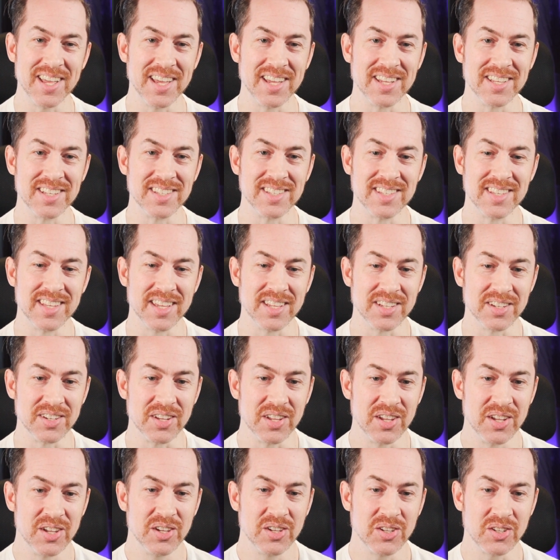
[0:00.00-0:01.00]
and
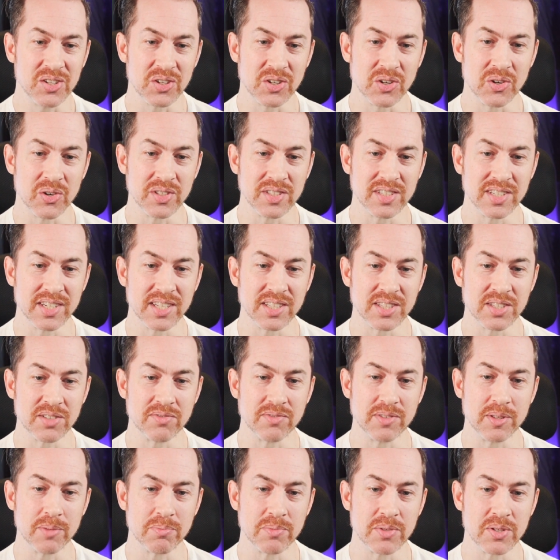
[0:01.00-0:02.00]
then you're going to get to
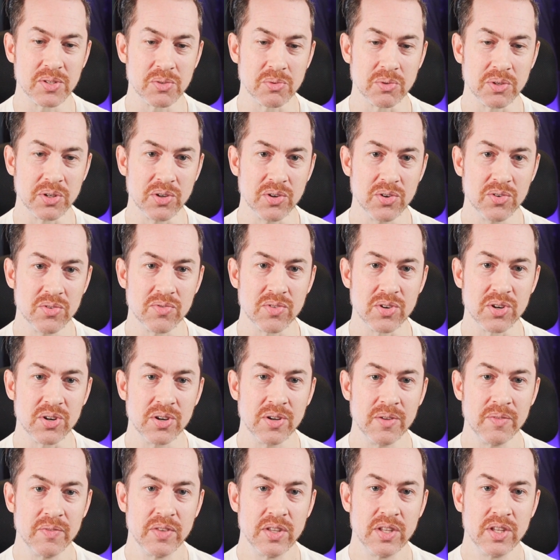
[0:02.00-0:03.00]
flip this one
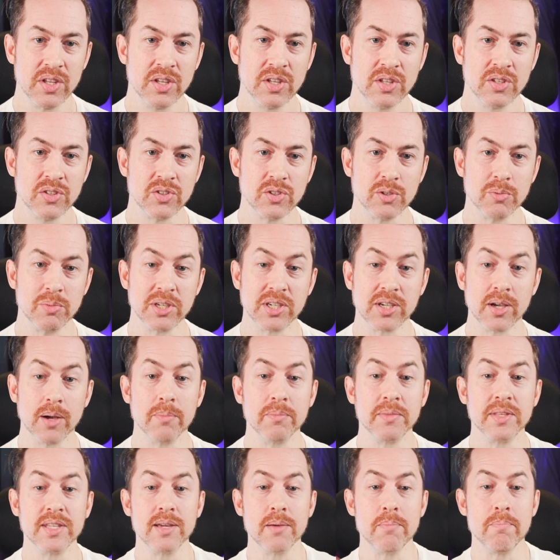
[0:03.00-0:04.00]
over to
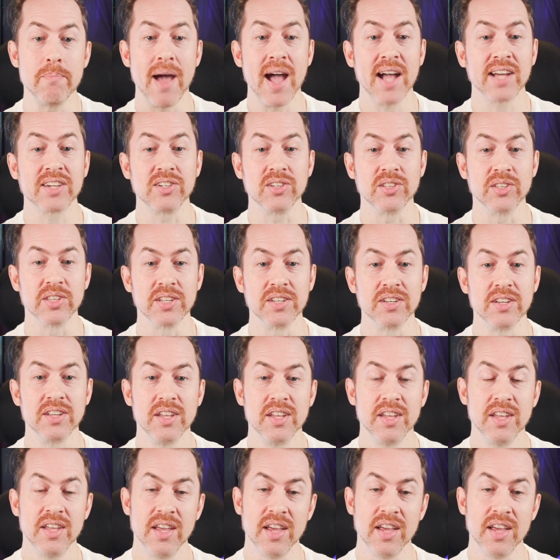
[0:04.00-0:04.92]
become the Immaculate.